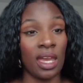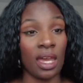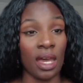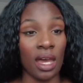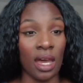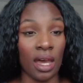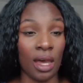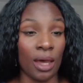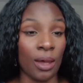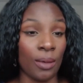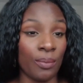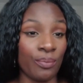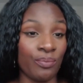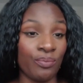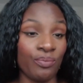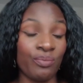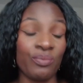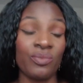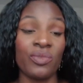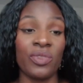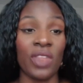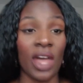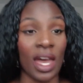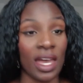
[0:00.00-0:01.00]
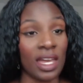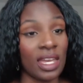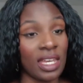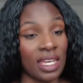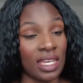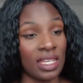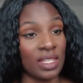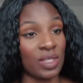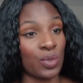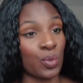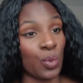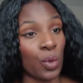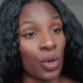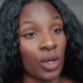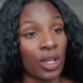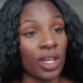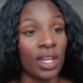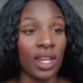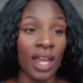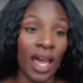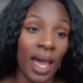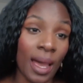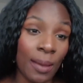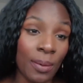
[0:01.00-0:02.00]
that is what
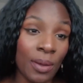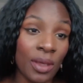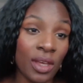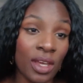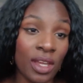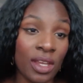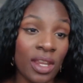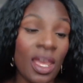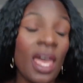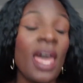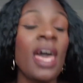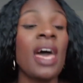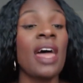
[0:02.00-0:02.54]
can happen.